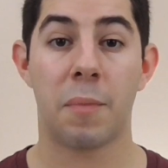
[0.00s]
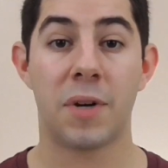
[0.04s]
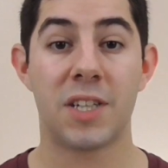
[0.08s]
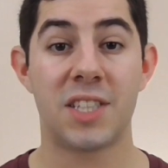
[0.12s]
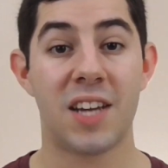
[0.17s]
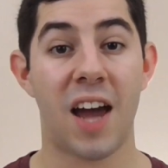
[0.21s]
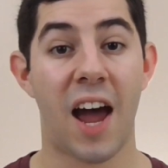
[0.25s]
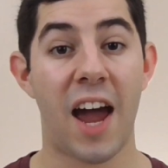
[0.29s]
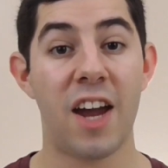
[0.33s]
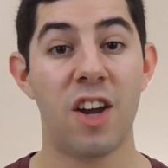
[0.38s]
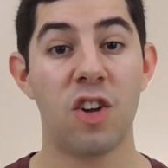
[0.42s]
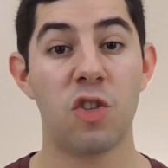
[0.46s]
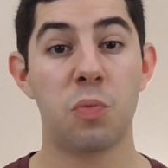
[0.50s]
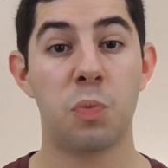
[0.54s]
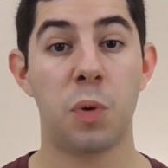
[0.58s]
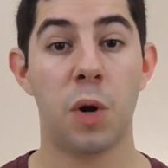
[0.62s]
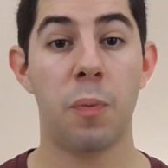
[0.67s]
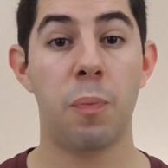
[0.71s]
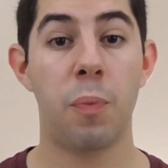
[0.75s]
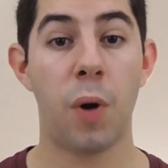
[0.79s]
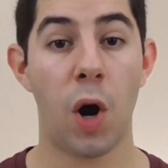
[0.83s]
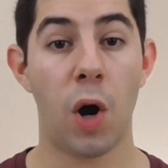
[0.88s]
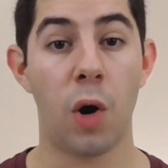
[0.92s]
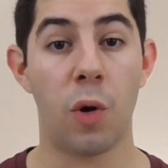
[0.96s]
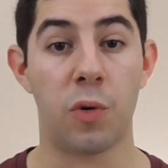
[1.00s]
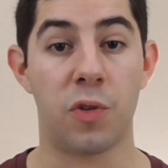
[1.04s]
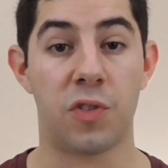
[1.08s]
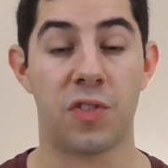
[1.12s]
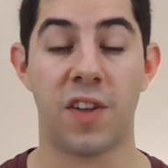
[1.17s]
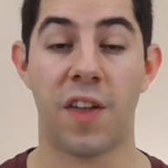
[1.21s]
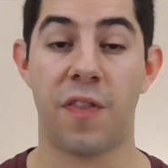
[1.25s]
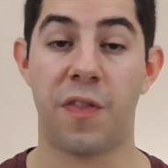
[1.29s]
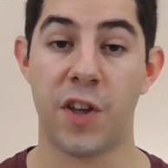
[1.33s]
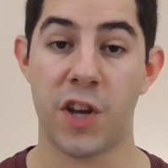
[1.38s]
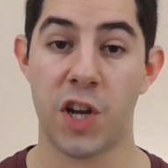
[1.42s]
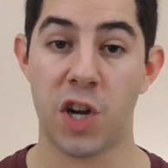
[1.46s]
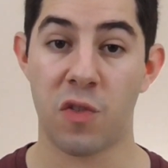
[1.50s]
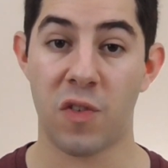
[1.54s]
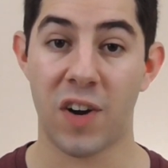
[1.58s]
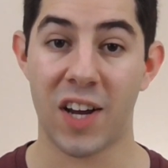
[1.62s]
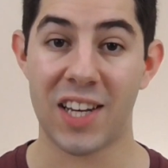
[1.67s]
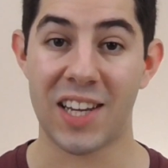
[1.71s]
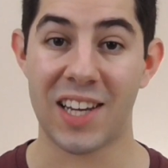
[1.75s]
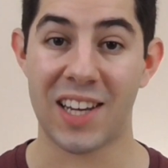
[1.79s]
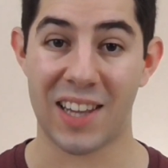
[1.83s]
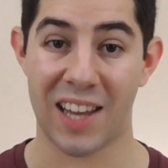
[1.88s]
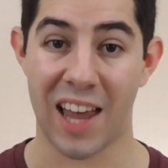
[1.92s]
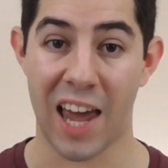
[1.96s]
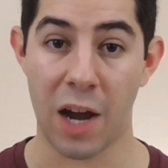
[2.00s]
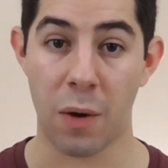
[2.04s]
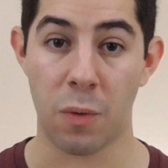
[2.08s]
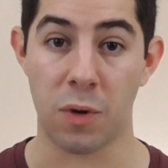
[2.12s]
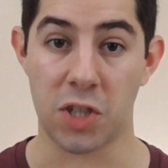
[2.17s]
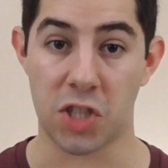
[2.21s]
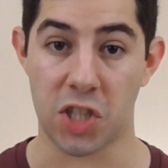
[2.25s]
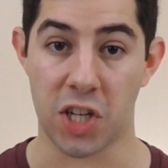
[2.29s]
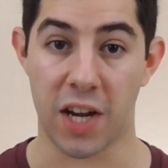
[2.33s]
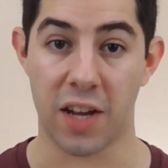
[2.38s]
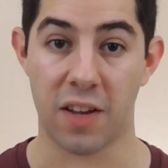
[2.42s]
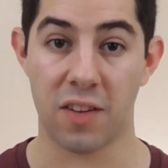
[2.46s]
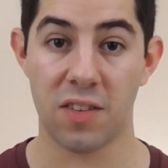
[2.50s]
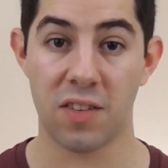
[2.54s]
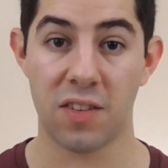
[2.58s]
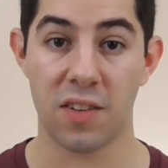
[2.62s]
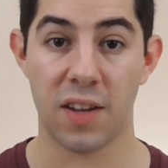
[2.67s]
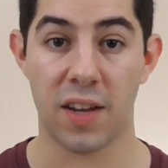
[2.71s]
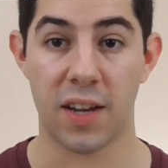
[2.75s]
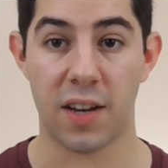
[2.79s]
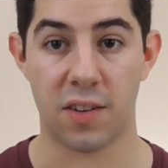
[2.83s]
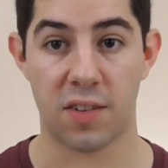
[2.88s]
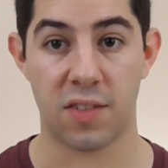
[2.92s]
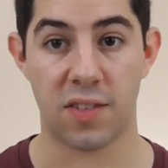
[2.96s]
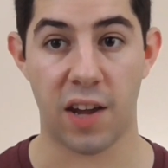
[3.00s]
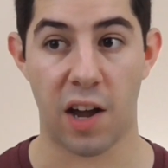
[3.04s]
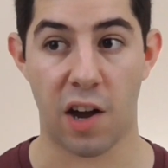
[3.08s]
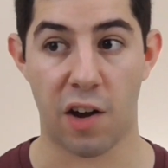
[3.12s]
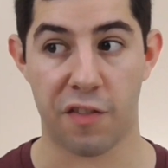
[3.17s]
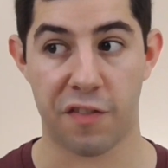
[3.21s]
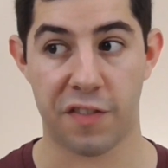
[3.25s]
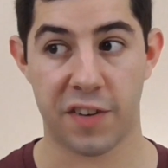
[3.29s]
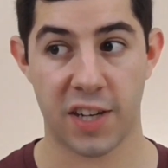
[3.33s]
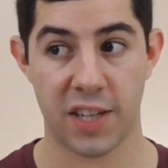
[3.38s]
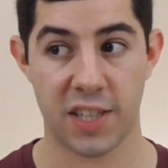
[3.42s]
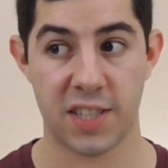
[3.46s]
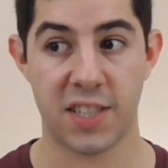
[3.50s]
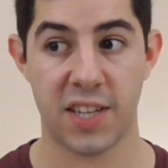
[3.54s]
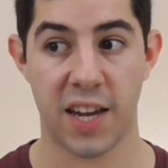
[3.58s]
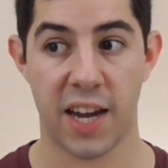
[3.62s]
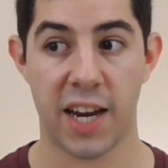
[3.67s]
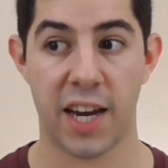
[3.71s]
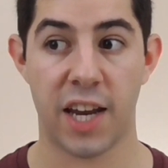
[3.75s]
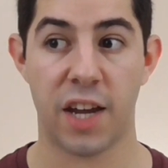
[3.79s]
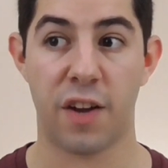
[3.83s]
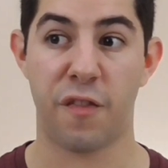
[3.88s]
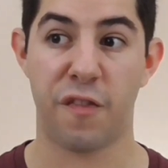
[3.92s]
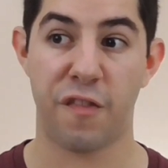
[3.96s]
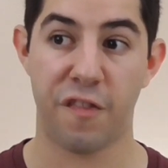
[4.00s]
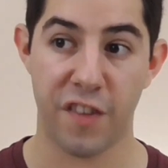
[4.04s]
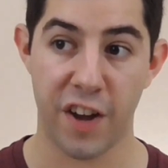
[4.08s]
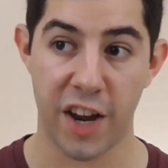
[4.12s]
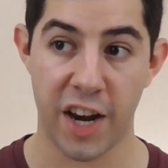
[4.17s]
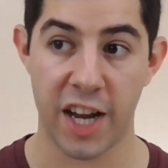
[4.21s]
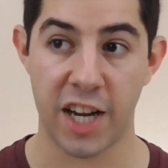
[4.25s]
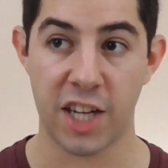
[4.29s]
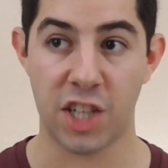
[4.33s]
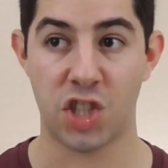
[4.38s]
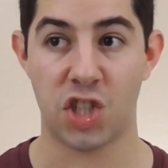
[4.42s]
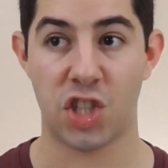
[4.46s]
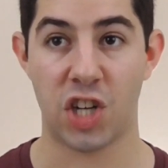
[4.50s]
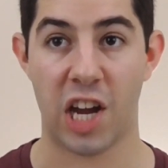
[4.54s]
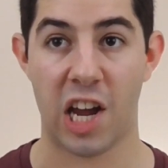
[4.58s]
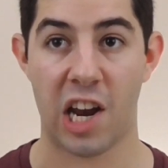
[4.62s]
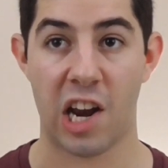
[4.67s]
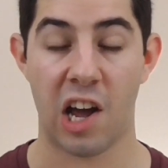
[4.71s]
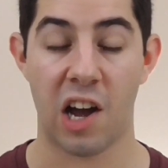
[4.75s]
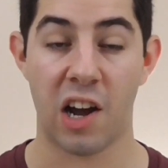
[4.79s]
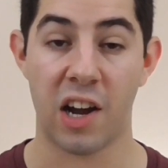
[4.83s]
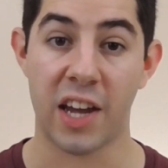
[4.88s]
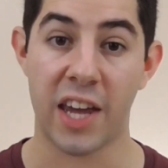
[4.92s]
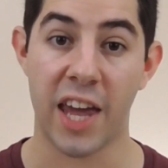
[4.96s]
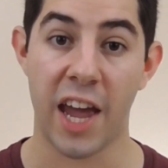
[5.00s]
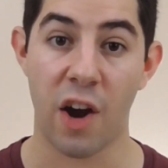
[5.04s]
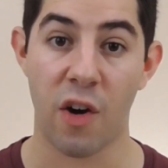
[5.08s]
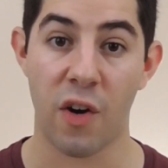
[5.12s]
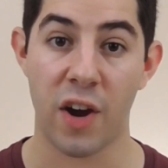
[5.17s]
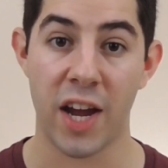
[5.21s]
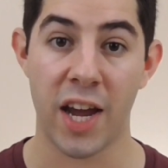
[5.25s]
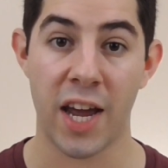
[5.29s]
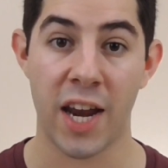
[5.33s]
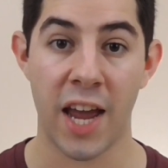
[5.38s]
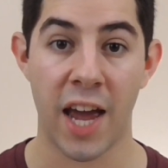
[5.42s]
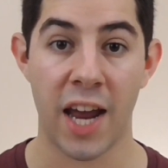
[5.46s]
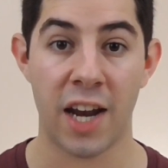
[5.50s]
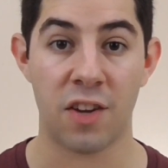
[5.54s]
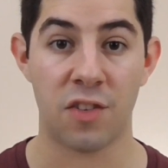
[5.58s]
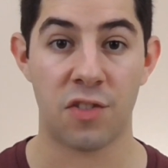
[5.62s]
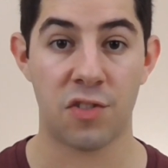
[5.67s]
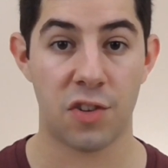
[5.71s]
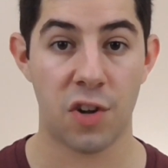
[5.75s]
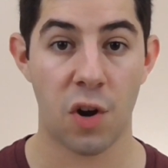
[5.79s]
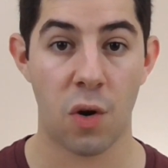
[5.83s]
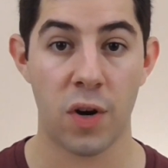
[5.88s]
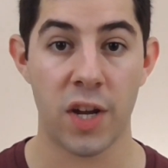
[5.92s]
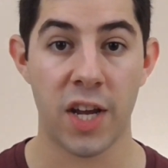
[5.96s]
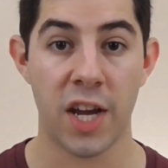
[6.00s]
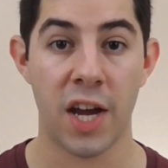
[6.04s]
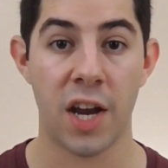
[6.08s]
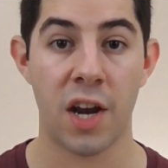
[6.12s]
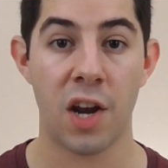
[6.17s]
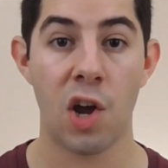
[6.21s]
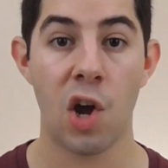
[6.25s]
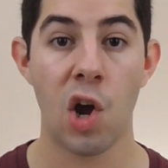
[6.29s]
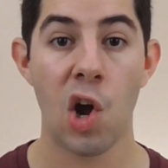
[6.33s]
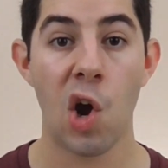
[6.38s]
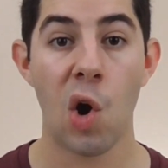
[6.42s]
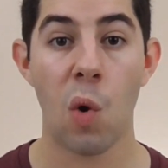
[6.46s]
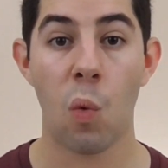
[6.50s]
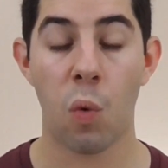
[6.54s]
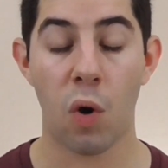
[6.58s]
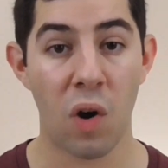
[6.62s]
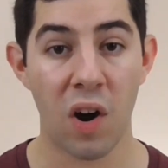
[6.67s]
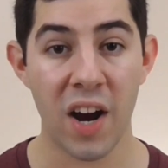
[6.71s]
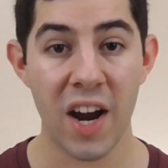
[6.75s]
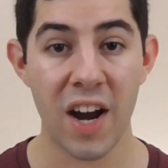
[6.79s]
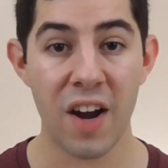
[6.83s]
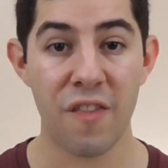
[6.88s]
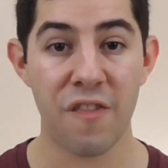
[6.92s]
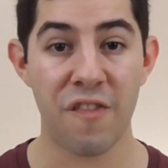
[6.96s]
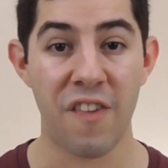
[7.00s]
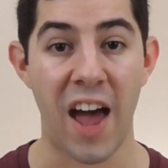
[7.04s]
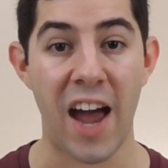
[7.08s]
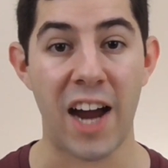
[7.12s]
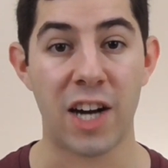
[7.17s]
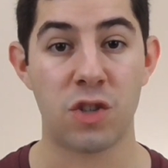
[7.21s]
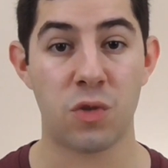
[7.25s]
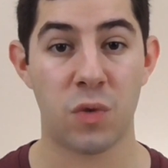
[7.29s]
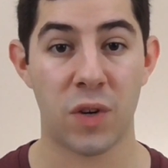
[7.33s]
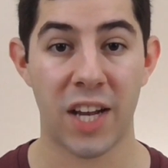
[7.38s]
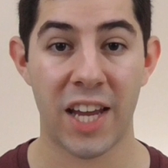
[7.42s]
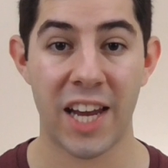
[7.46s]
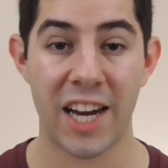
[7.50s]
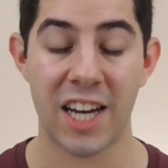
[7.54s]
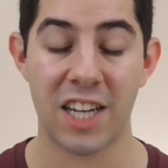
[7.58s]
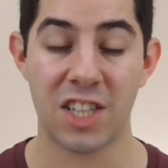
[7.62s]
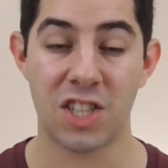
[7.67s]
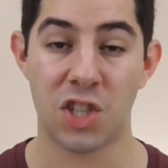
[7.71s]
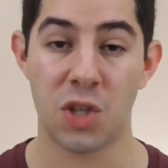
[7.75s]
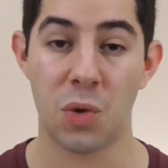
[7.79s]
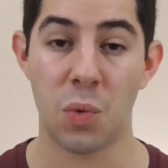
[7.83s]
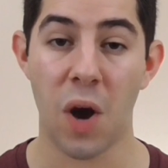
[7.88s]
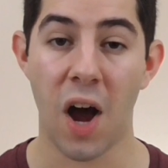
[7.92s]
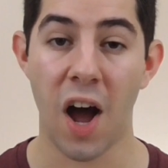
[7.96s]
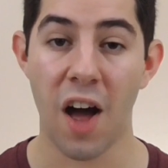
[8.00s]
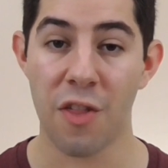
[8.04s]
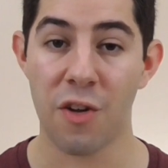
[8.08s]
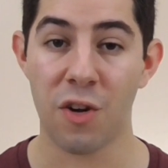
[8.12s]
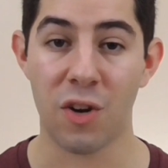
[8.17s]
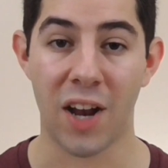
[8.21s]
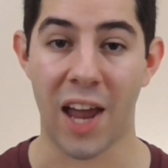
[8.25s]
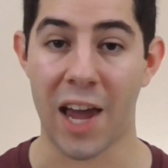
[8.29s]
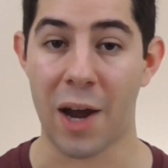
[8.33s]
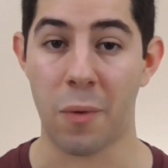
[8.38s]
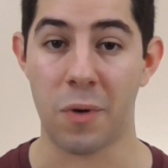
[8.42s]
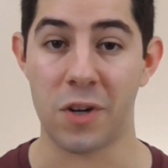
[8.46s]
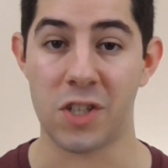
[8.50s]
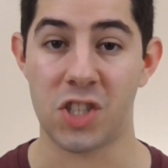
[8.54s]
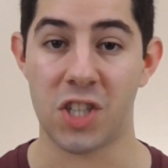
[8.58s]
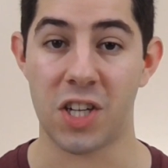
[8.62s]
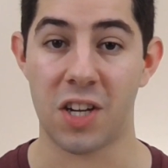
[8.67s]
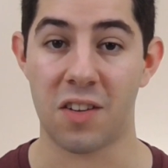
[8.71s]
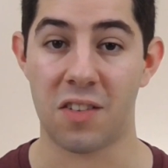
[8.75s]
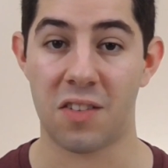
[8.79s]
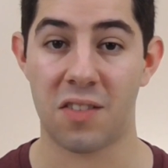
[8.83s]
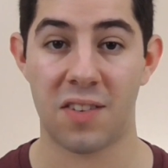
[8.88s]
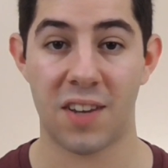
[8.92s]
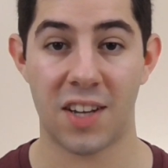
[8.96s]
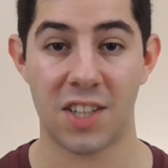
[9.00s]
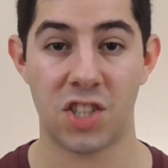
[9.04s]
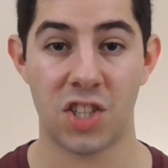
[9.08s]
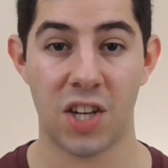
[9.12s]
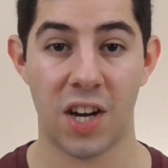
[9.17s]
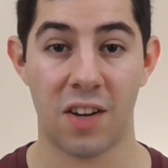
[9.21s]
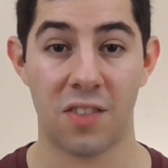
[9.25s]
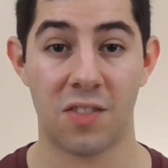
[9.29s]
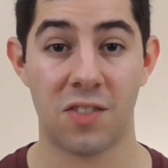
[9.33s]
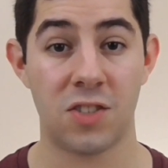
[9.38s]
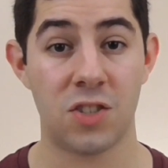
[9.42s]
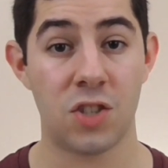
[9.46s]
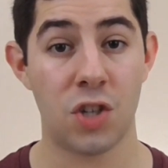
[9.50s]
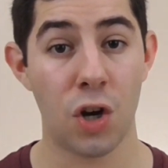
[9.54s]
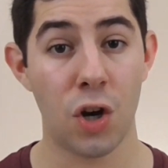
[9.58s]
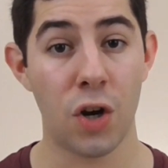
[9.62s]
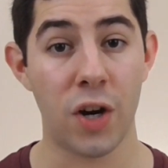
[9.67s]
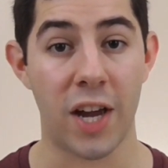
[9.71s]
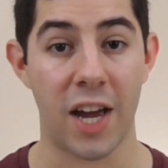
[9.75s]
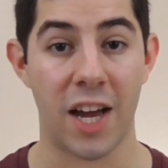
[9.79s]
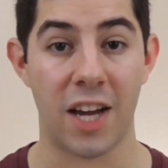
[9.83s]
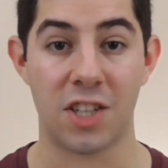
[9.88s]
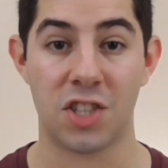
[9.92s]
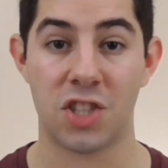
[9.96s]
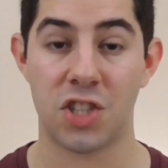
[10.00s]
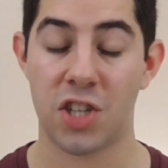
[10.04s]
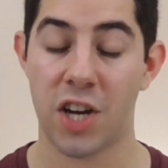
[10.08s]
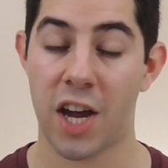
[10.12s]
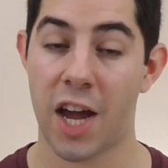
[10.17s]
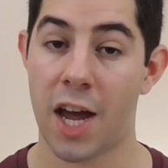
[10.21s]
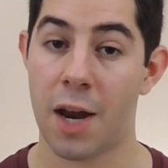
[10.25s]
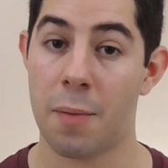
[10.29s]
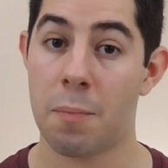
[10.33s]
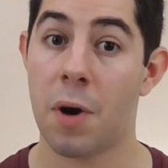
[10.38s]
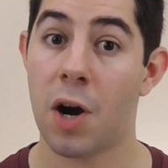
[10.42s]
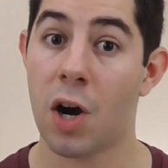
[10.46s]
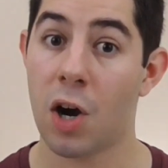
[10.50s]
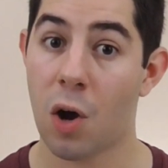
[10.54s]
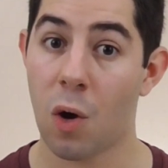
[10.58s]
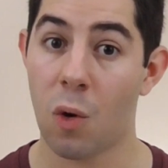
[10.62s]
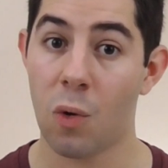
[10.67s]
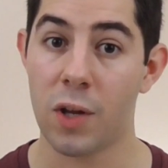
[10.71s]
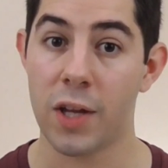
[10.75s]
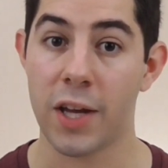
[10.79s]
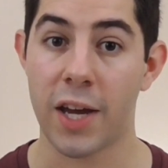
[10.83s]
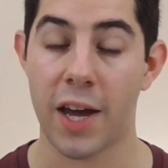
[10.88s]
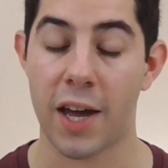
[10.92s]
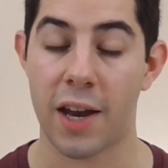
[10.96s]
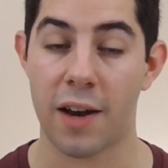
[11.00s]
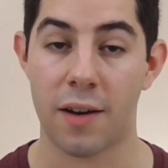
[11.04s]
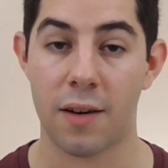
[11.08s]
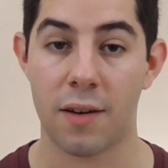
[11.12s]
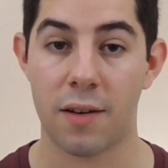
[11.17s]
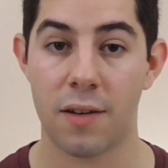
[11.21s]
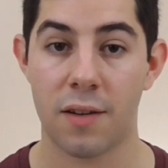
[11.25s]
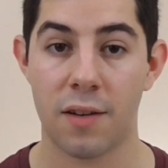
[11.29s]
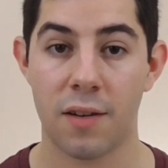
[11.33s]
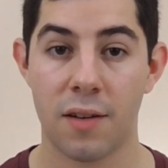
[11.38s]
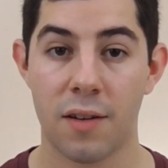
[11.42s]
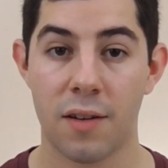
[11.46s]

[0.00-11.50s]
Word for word: Matthias proposed that the Uralic languages, itself containing Finnish and Hungarian and Estonian, were in fact related to other languages such as Turkish and Mongolian.